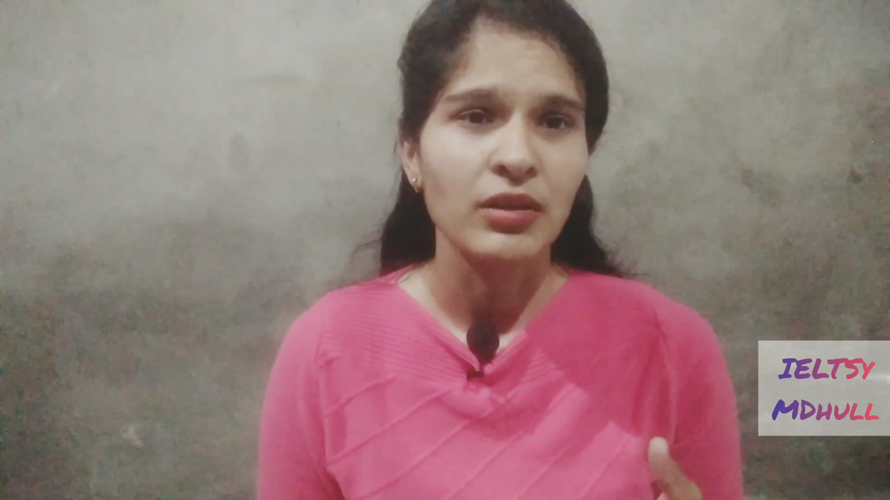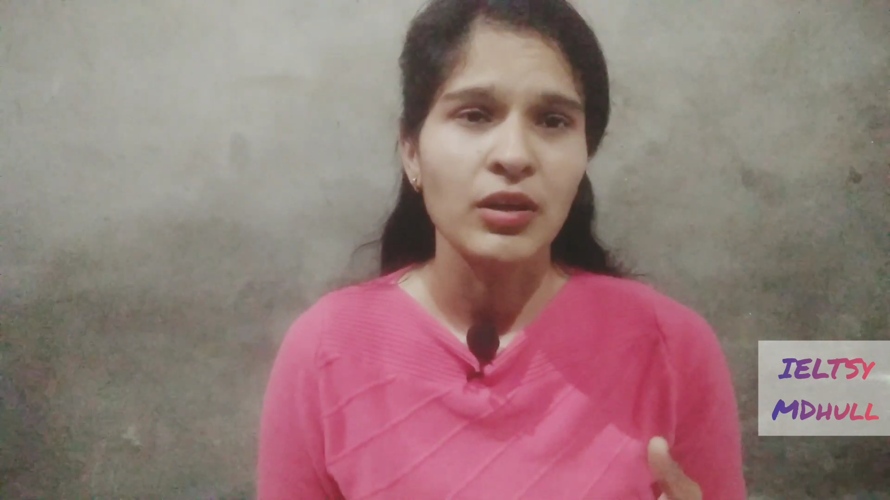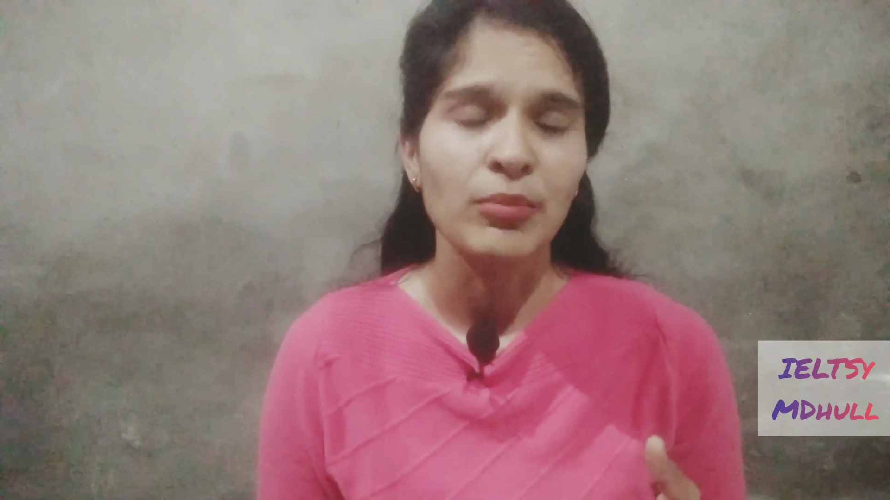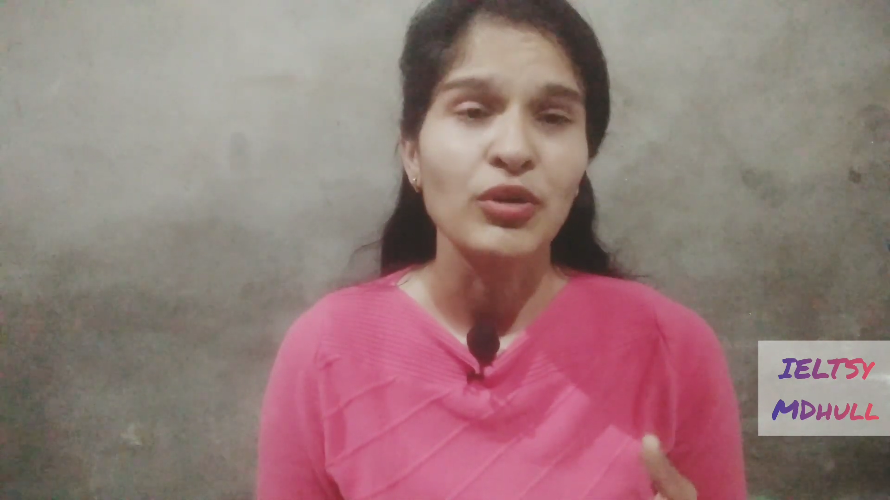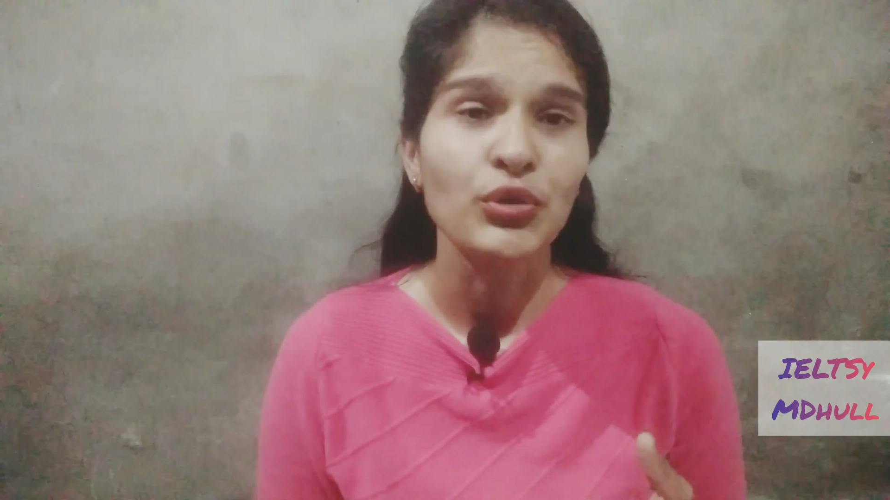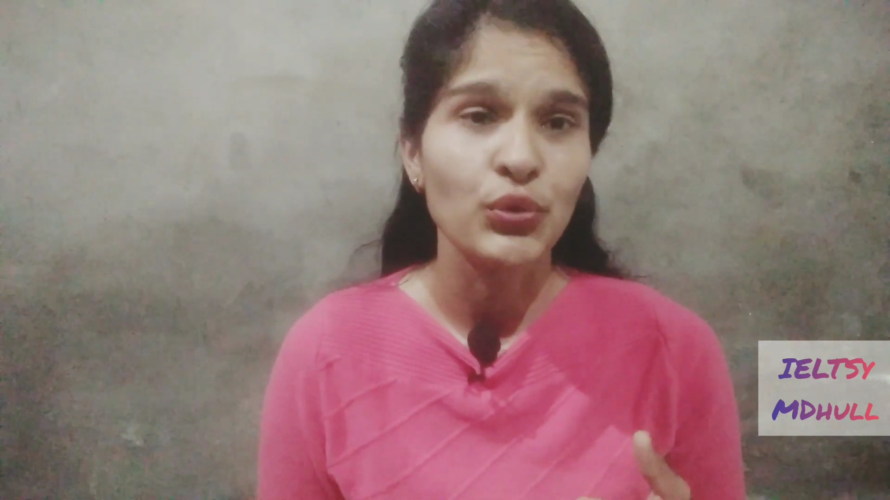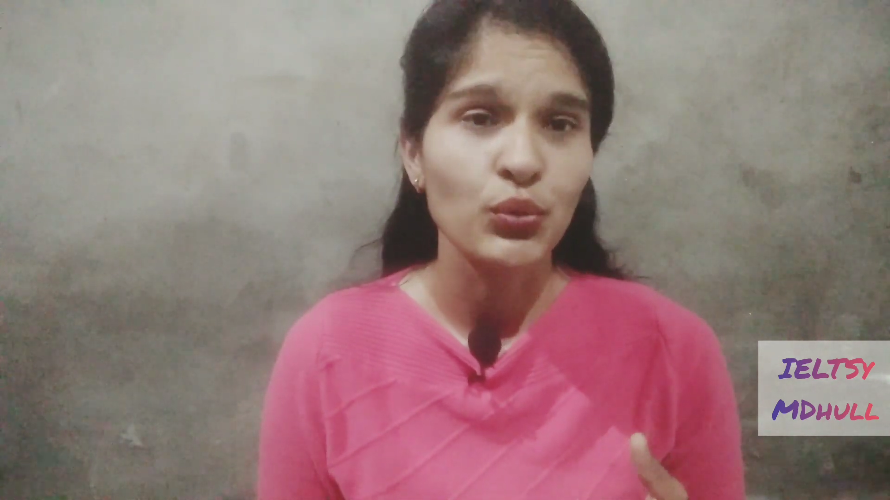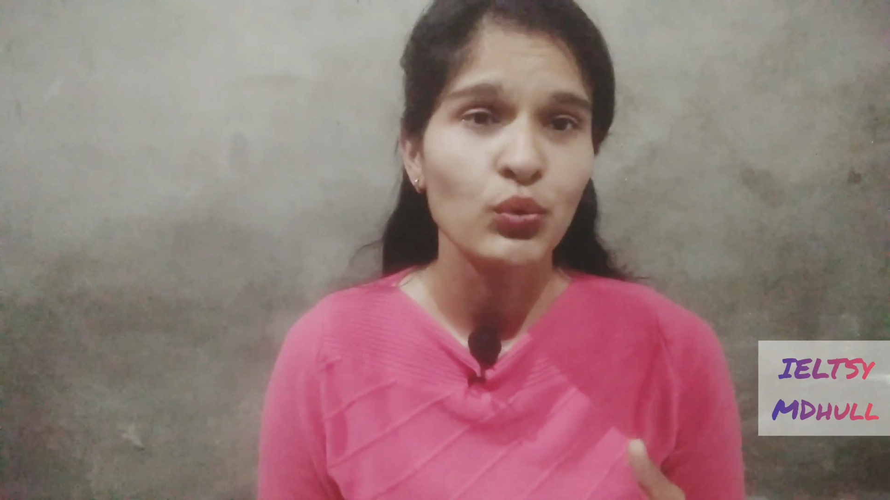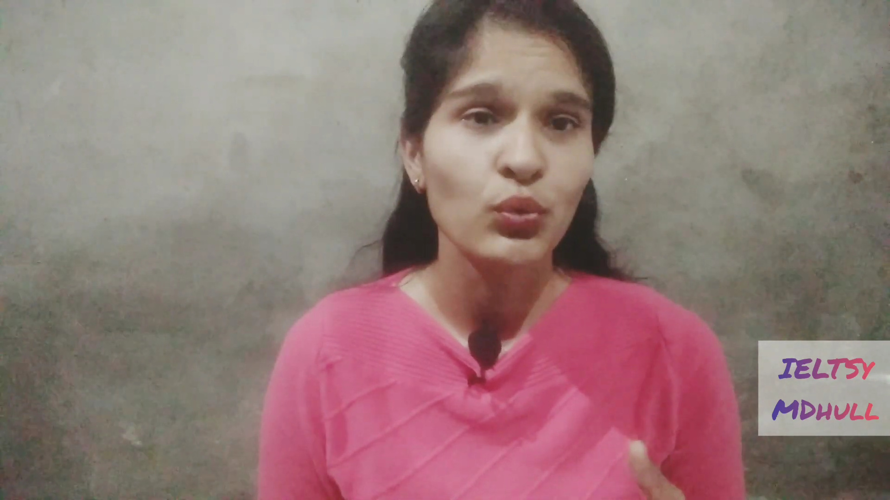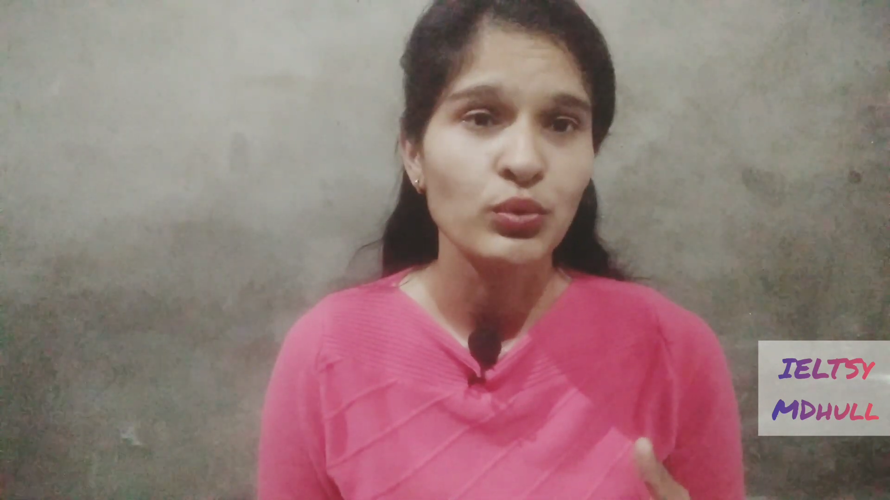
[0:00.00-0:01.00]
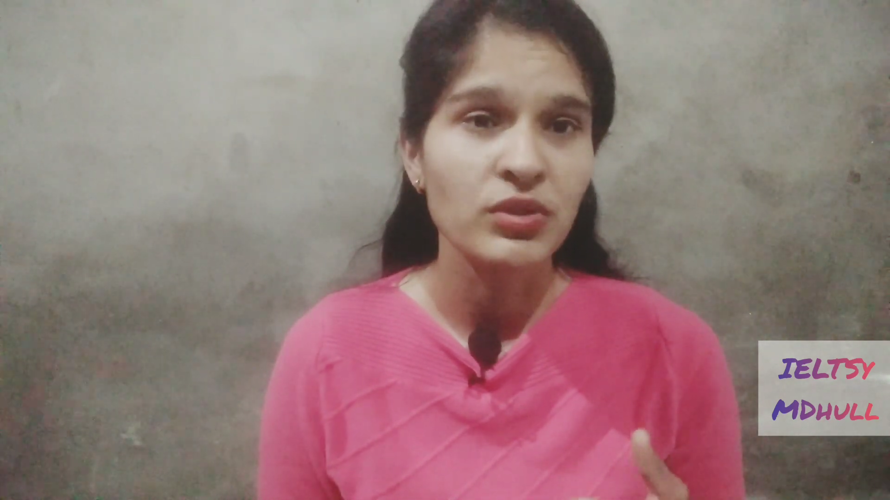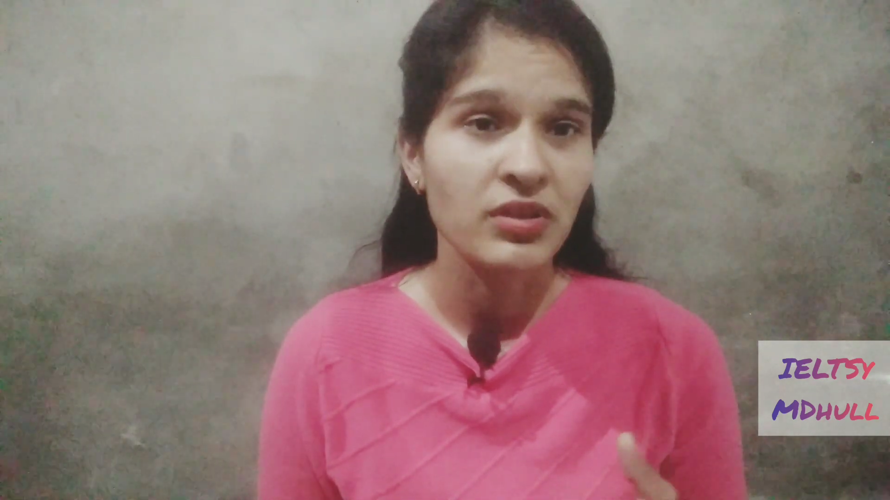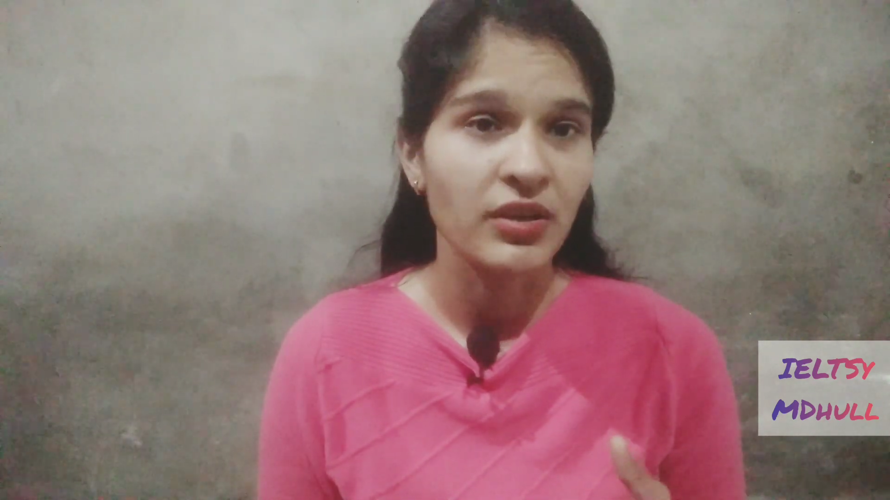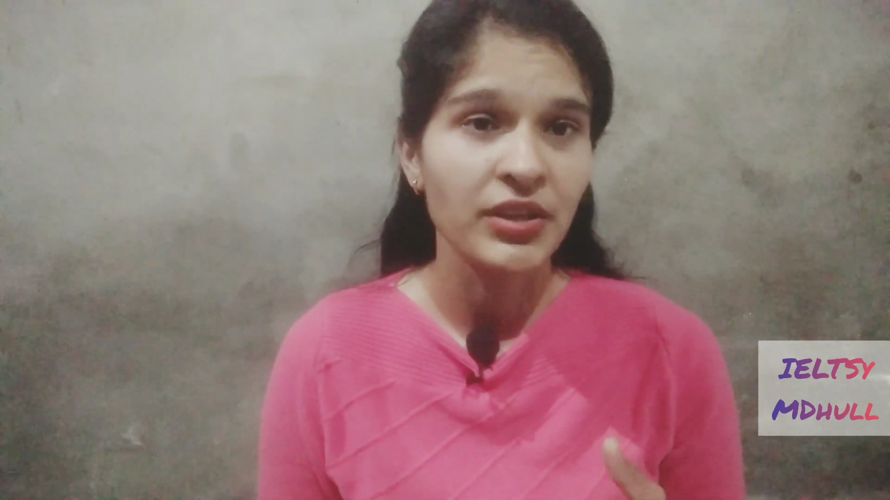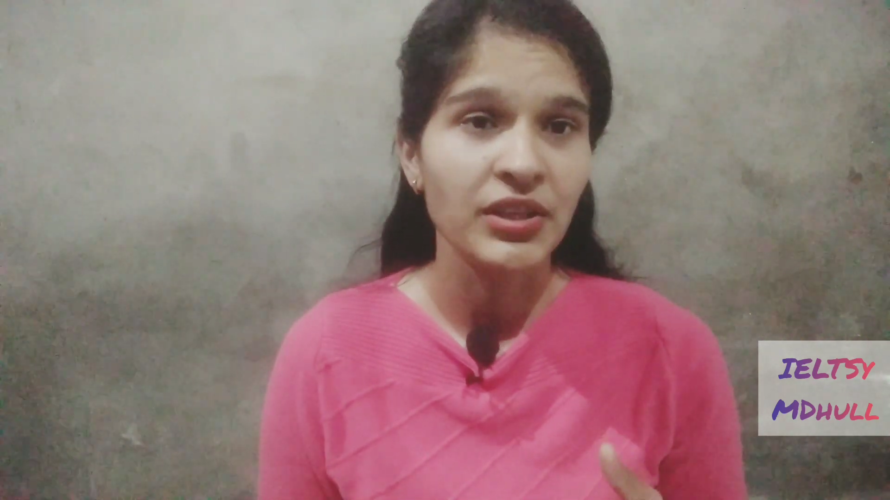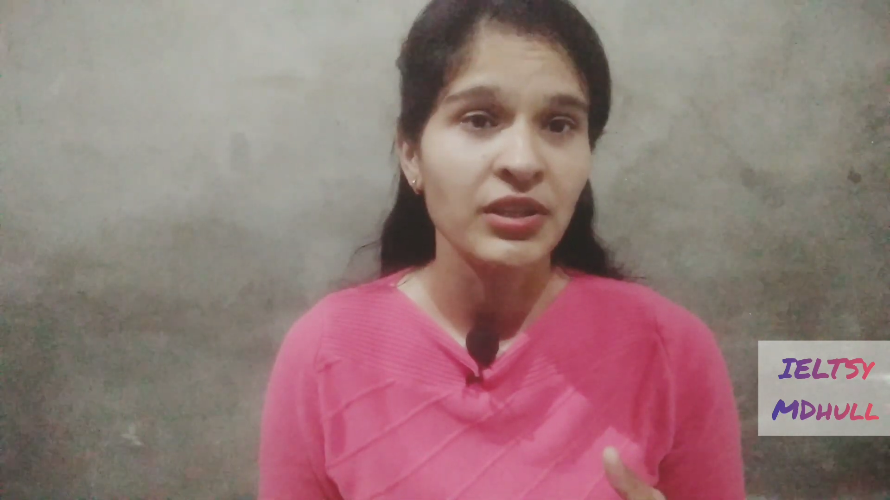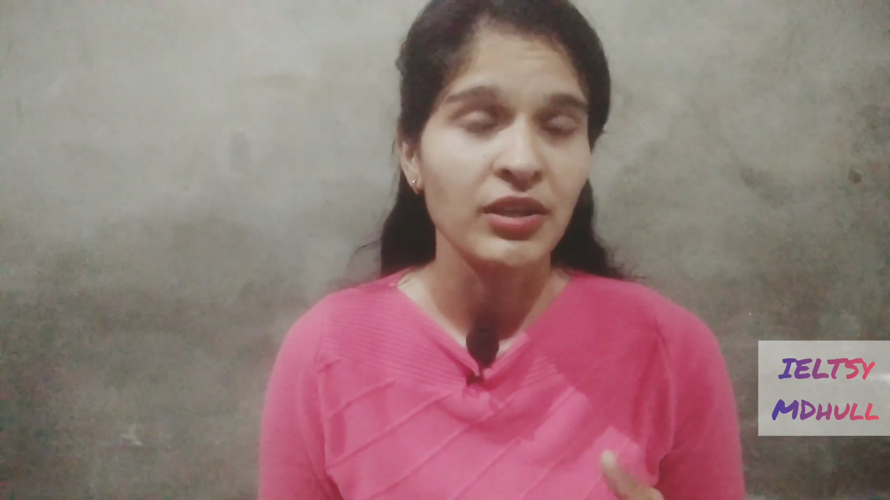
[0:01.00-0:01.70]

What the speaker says: about you, study,